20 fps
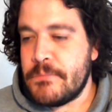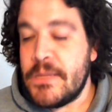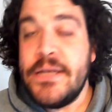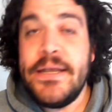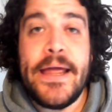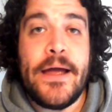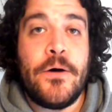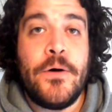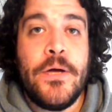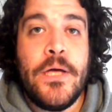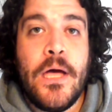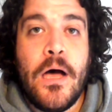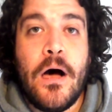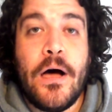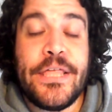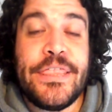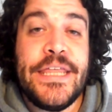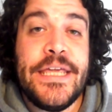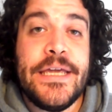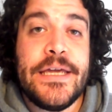Now,
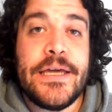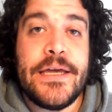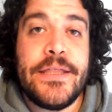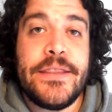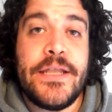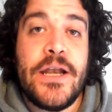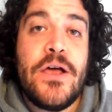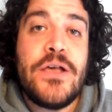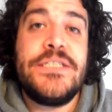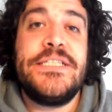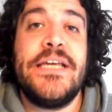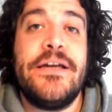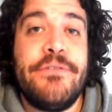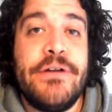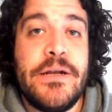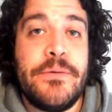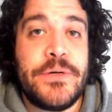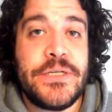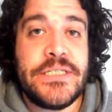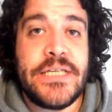I think the last thing I
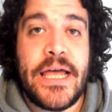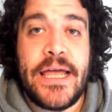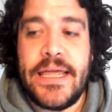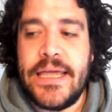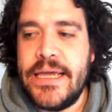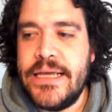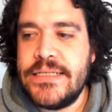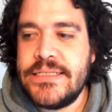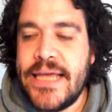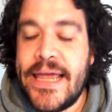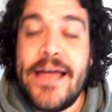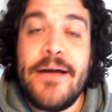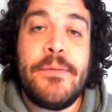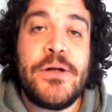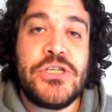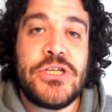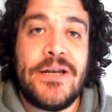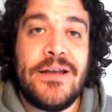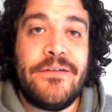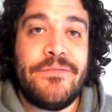really want to say is how
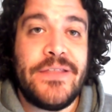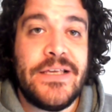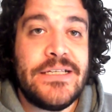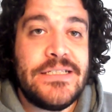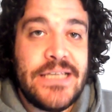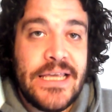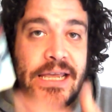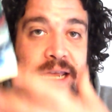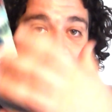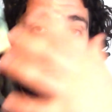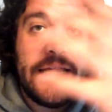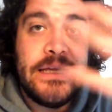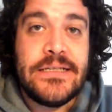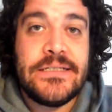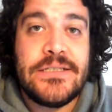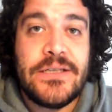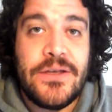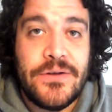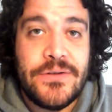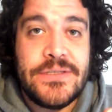much I love this in
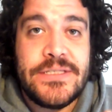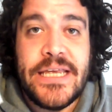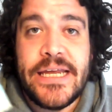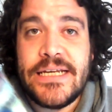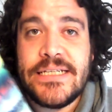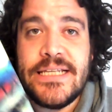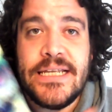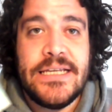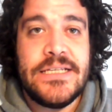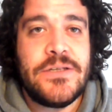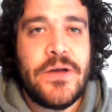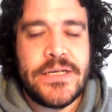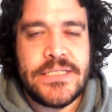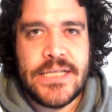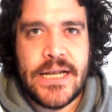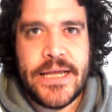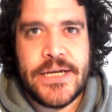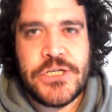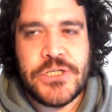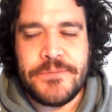its context, in its
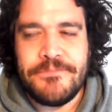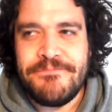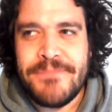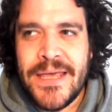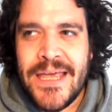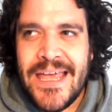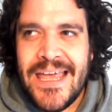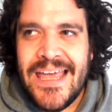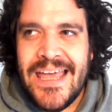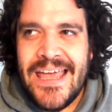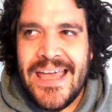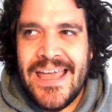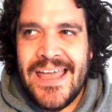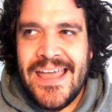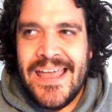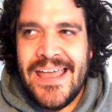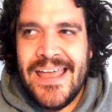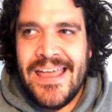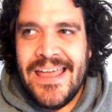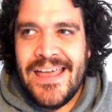isolation.
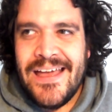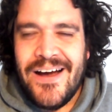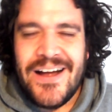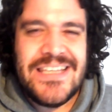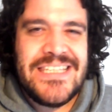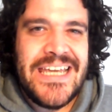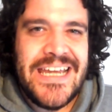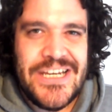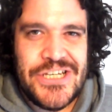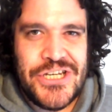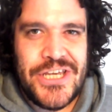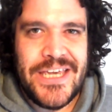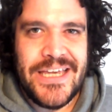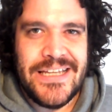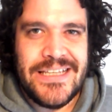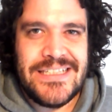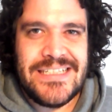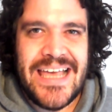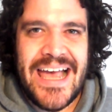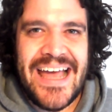I teach
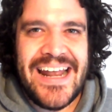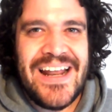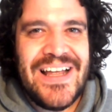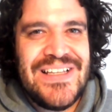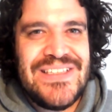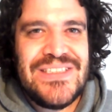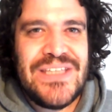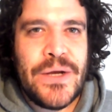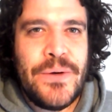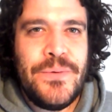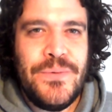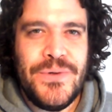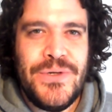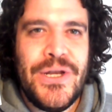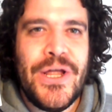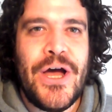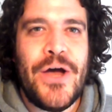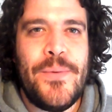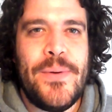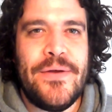kids, and I don't
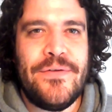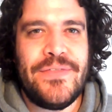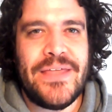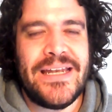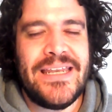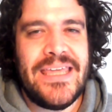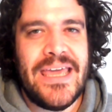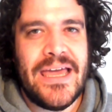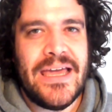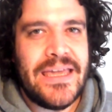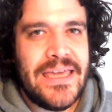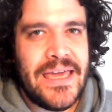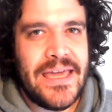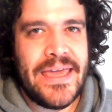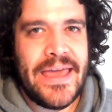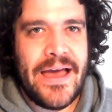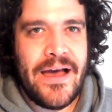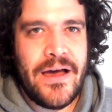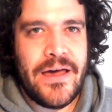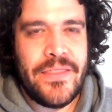know if they'd get a
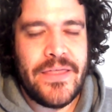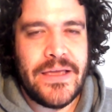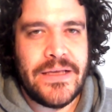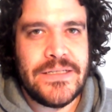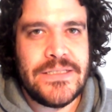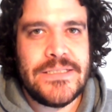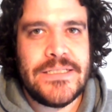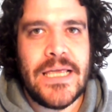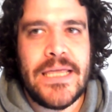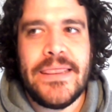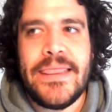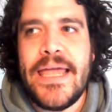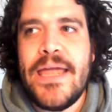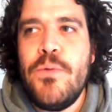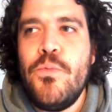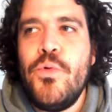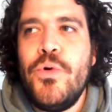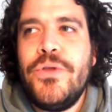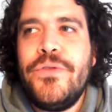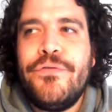kick out of this. They
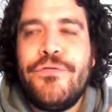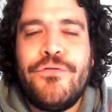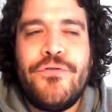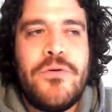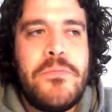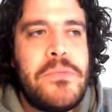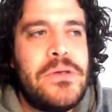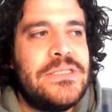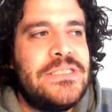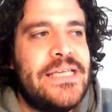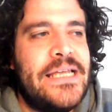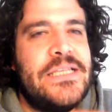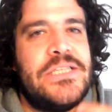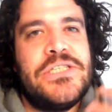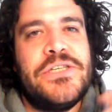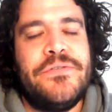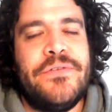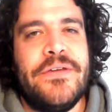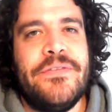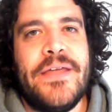would from a
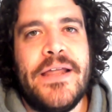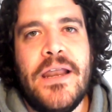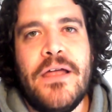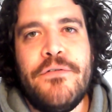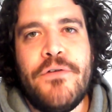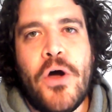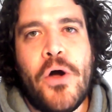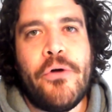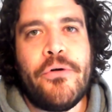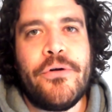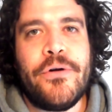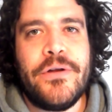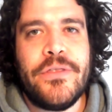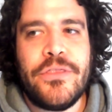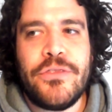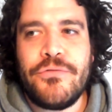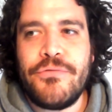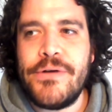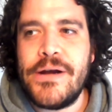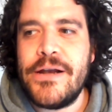sense of, if they love horror and
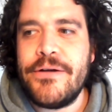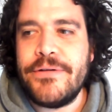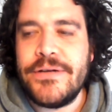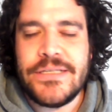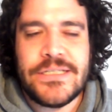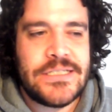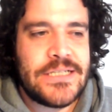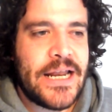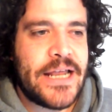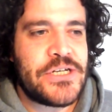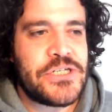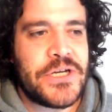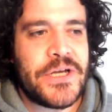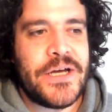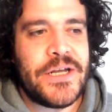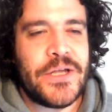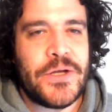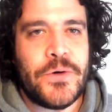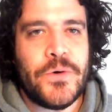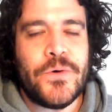thriller and slasher
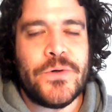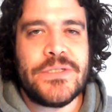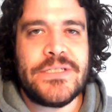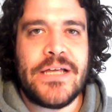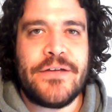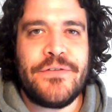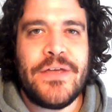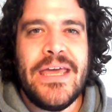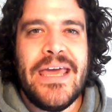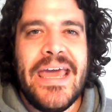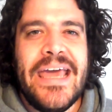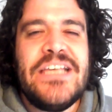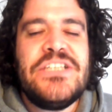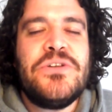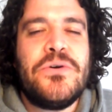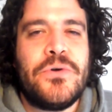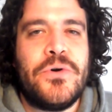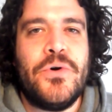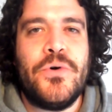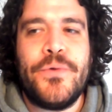kind of gore stuff, it's
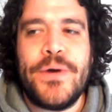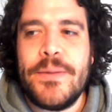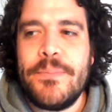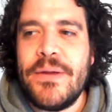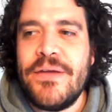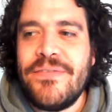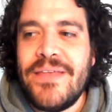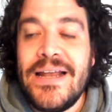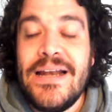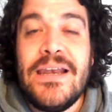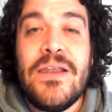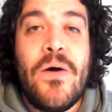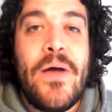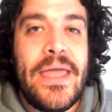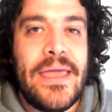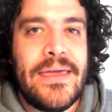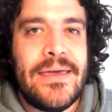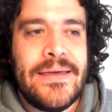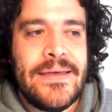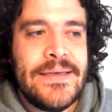not gory, but if they
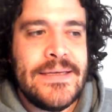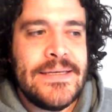like